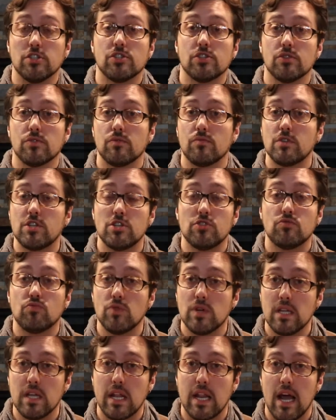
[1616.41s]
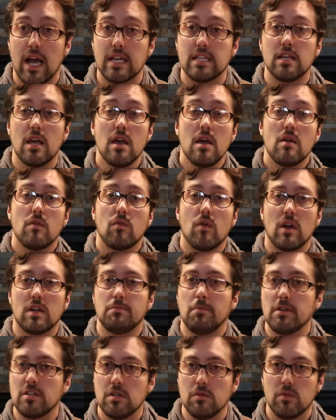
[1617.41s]
So which is really nice,
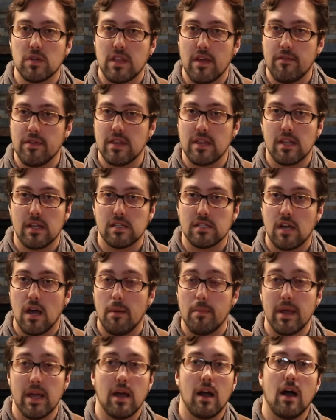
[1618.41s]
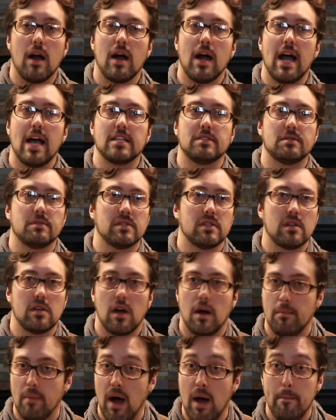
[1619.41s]
especially with everything that's coming, has
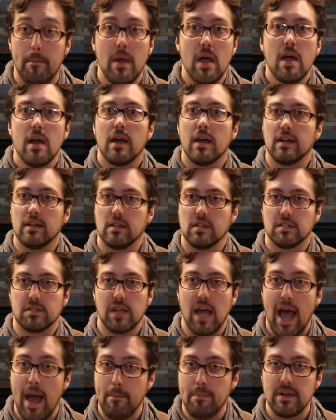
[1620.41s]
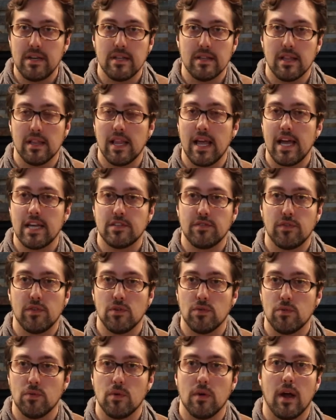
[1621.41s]
come up and has happened in the last few,